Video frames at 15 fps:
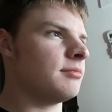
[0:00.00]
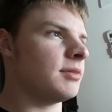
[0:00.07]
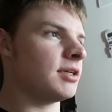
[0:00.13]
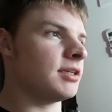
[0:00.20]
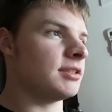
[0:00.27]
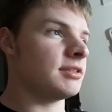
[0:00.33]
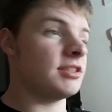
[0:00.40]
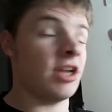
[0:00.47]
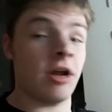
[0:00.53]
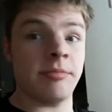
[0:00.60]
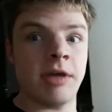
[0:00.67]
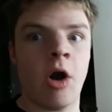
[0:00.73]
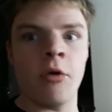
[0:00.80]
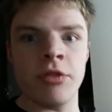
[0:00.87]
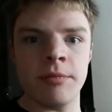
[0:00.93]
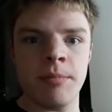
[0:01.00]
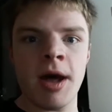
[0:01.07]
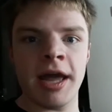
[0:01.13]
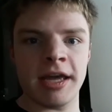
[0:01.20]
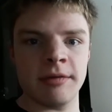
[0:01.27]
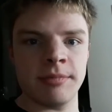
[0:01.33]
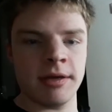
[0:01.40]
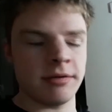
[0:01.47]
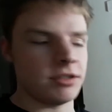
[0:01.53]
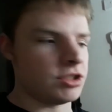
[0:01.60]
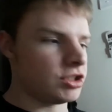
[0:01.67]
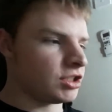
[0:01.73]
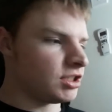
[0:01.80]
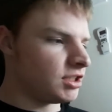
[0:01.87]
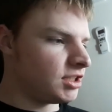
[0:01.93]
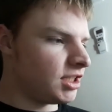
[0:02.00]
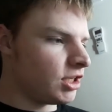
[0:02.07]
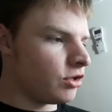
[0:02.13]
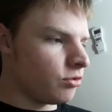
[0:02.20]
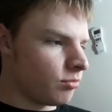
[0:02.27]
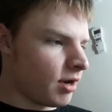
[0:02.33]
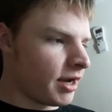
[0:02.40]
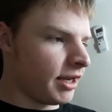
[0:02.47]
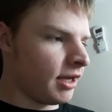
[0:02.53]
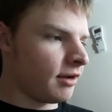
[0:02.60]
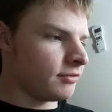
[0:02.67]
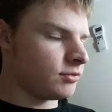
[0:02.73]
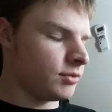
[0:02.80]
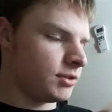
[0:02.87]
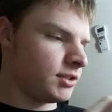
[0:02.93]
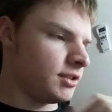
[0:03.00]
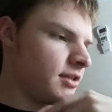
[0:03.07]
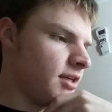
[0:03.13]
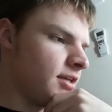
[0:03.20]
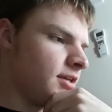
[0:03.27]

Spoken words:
because, I'll be on the bike, I'll be able to just continue riding afterwards.